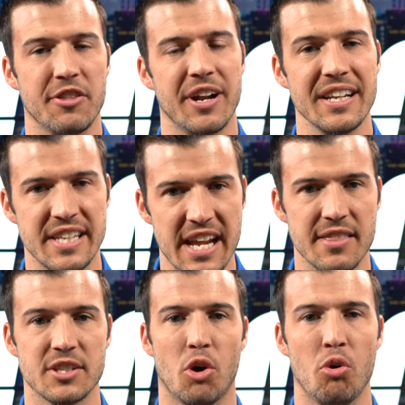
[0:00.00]
They're not taking
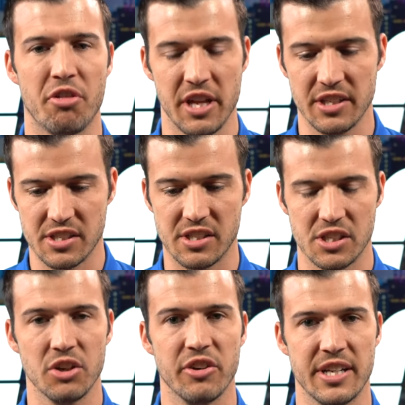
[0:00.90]
this whole thing
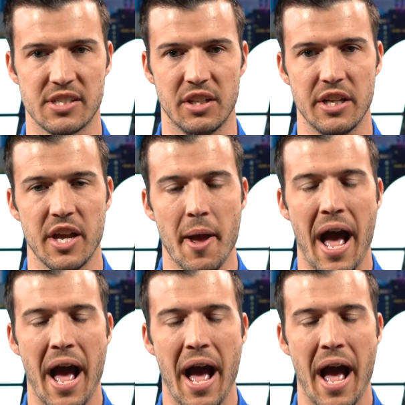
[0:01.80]
seriously.